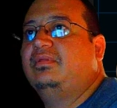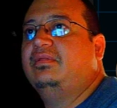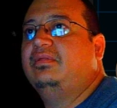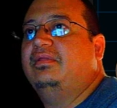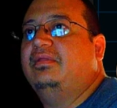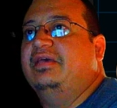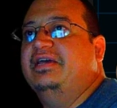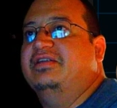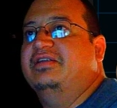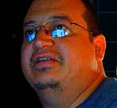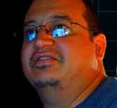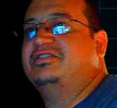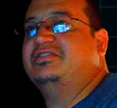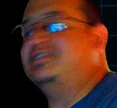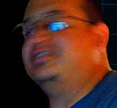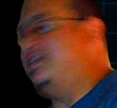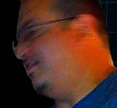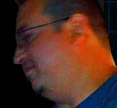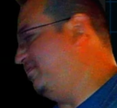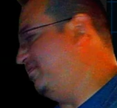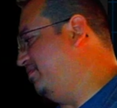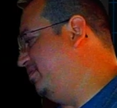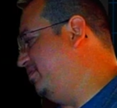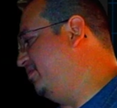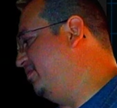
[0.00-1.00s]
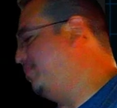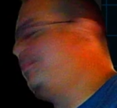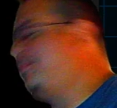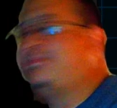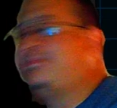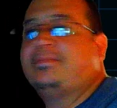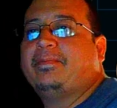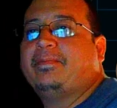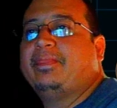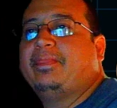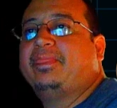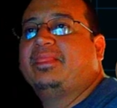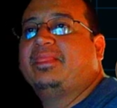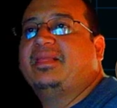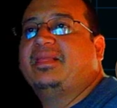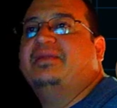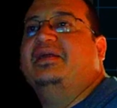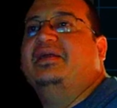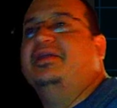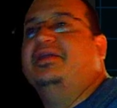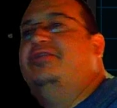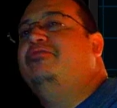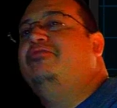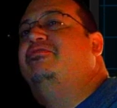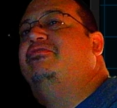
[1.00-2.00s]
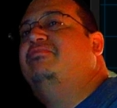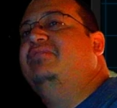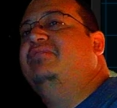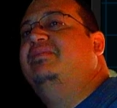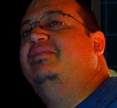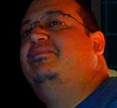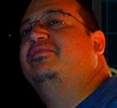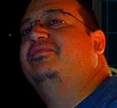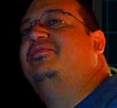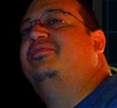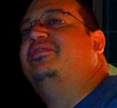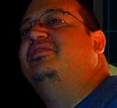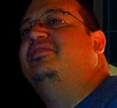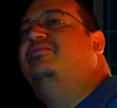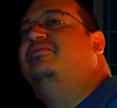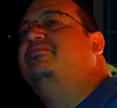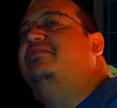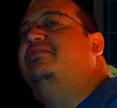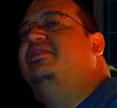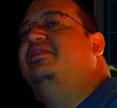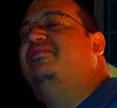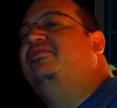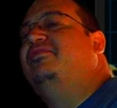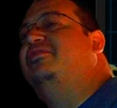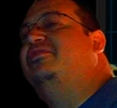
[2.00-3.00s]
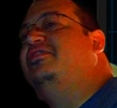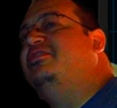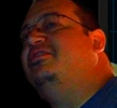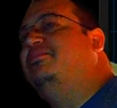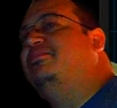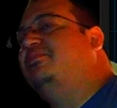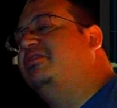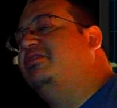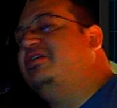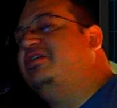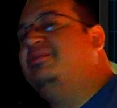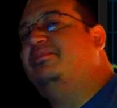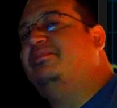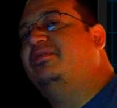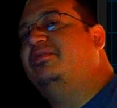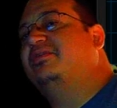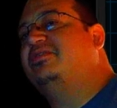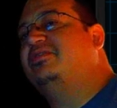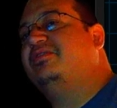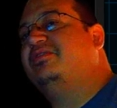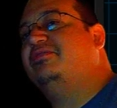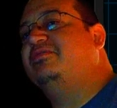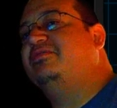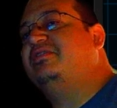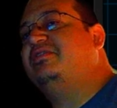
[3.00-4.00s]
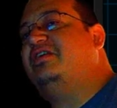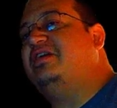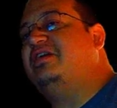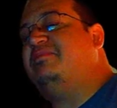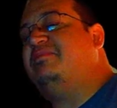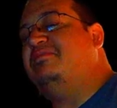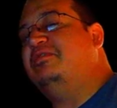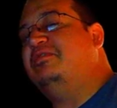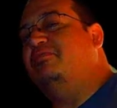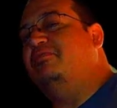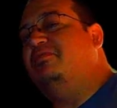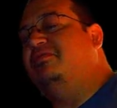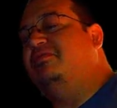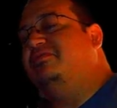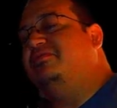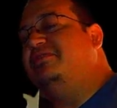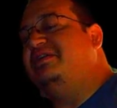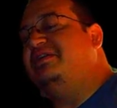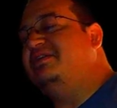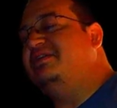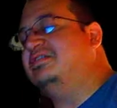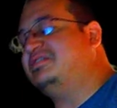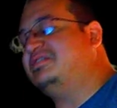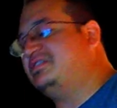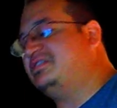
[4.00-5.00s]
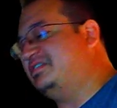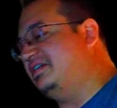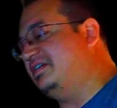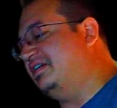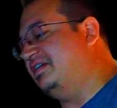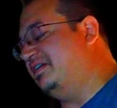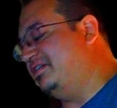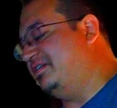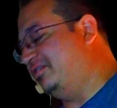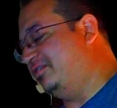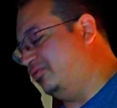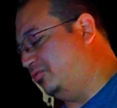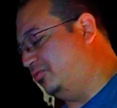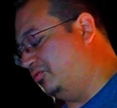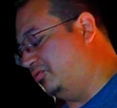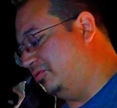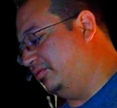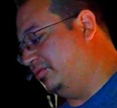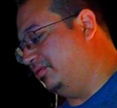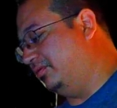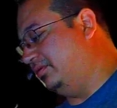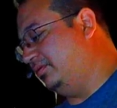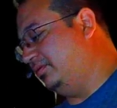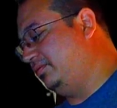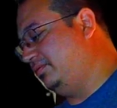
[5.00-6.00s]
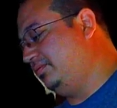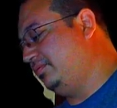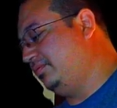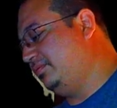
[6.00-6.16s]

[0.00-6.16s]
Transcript: and it's saved there. Now, do remember though, whenever you play Buck Hunter game, you will need to set your uh,